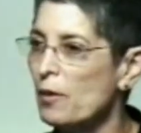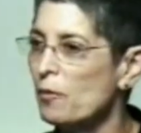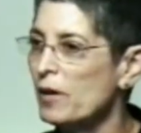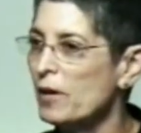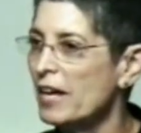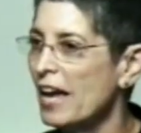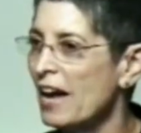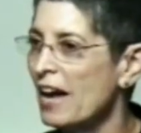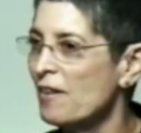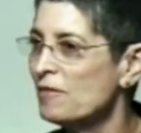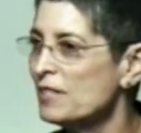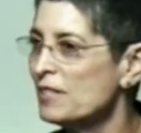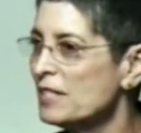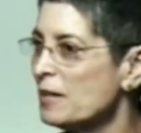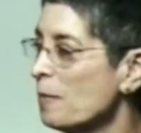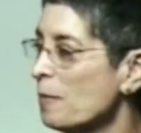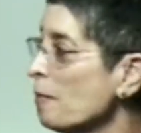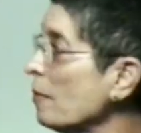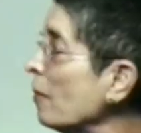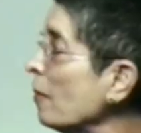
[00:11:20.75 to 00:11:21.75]
we have
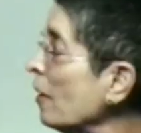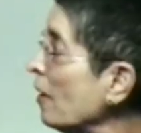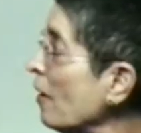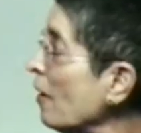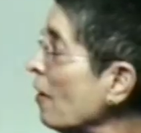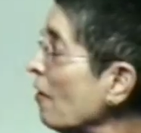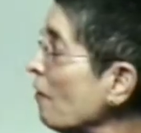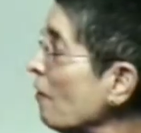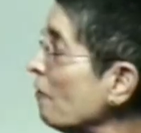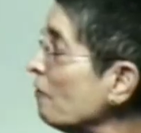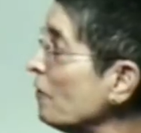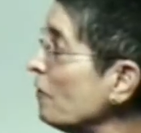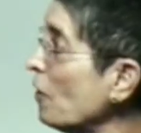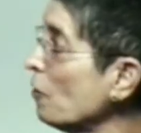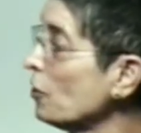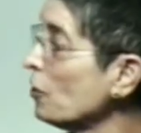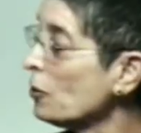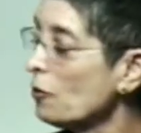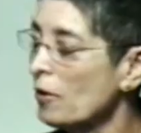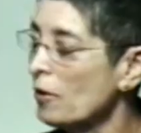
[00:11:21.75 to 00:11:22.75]
some
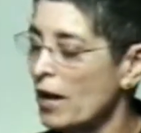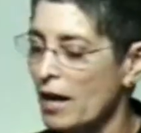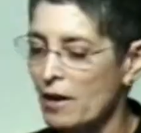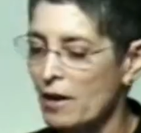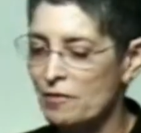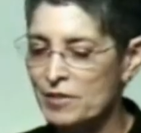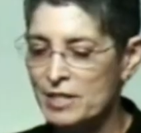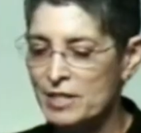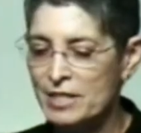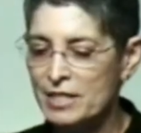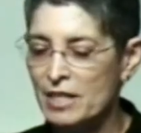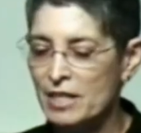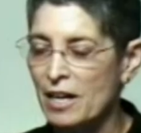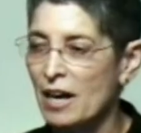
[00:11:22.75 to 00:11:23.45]
photographs